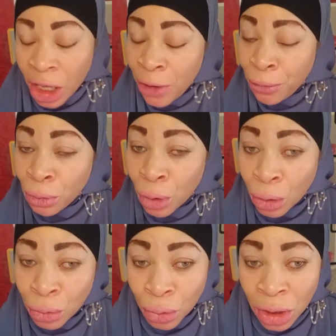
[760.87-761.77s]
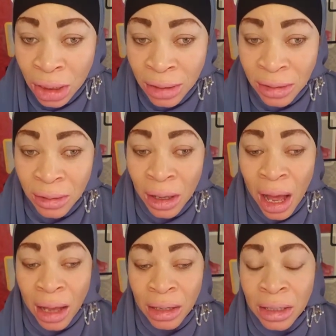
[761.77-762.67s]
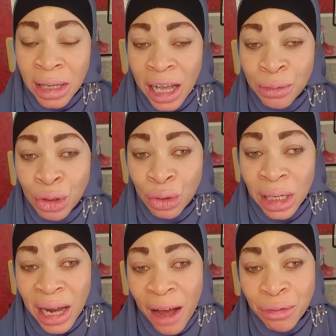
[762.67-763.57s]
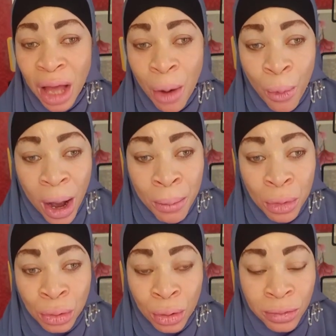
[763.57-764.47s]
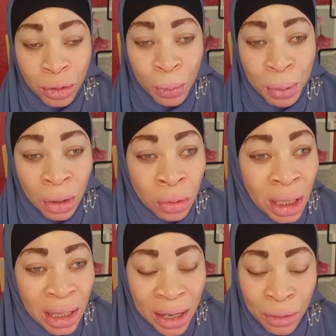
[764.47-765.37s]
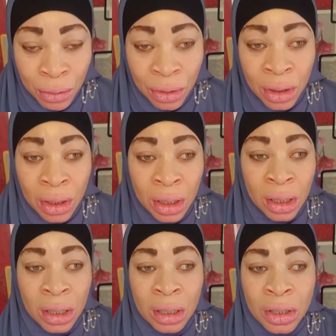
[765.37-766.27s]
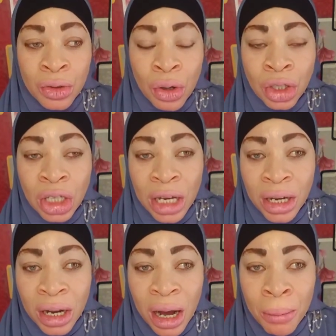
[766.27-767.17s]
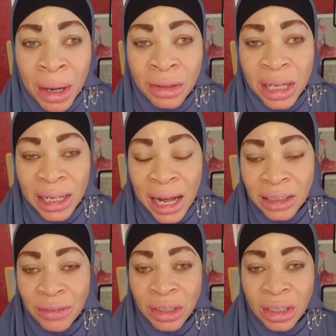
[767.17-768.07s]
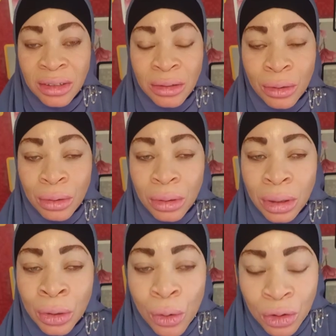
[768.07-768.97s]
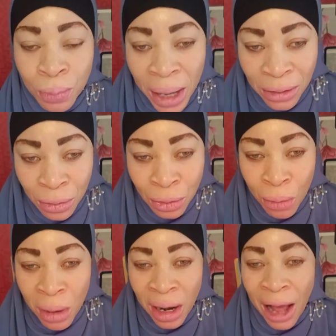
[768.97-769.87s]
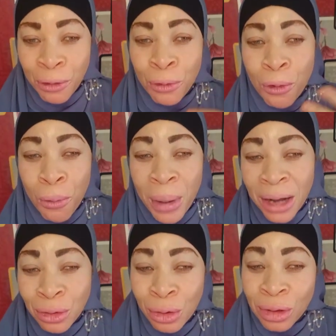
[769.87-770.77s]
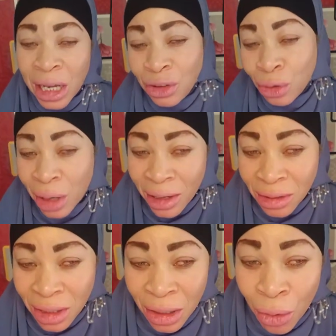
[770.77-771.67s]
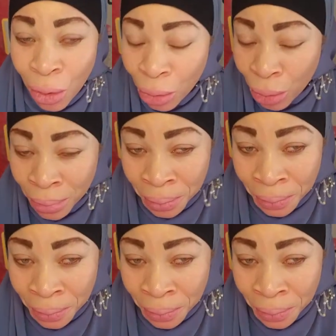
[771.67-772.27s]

If you don't do this, it has been shown that after 1 month of stopping glutathione, your general melanocyte activities goes back to normal and you go back to your natural skin color.